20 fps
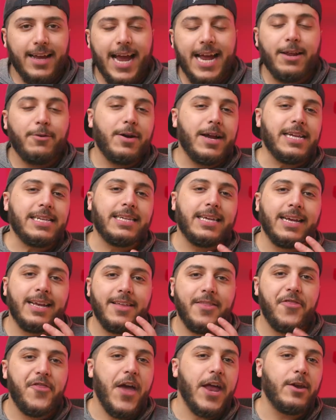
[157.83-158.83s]
Anyways,
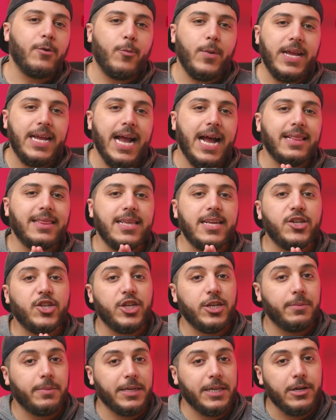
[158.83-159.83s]
then we got the
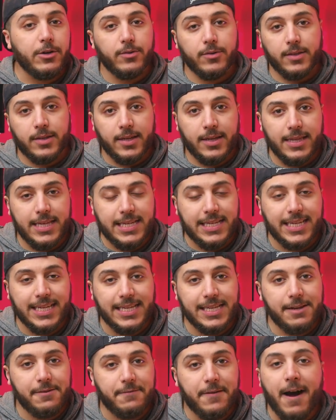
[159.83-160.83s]
GPUs, the
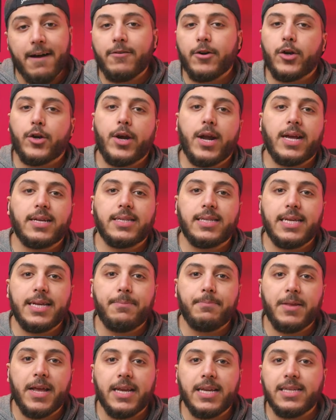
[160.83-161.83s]
6500
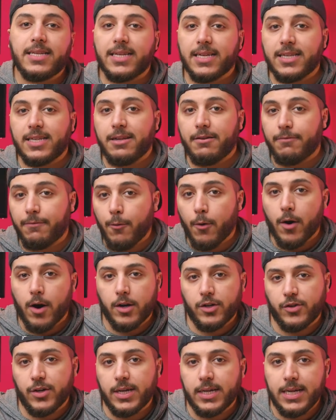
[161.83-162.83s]
XT and the
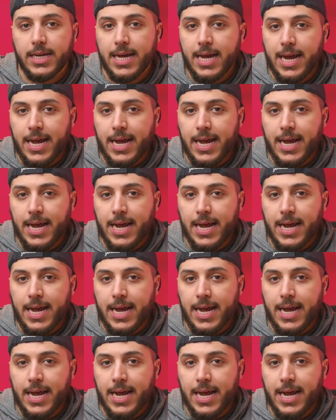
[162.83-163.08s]
6400.